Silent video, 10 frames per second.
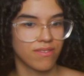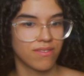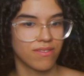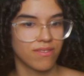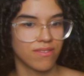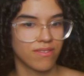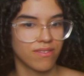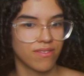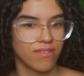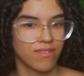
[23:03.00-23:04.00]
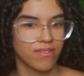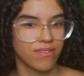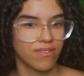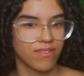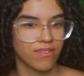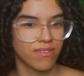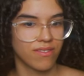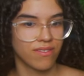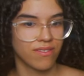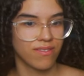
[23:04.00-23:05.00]

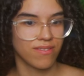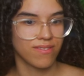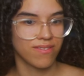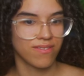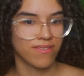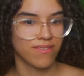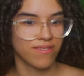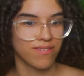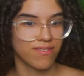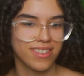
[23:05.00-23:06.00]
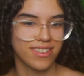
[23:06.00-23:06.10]
(silent)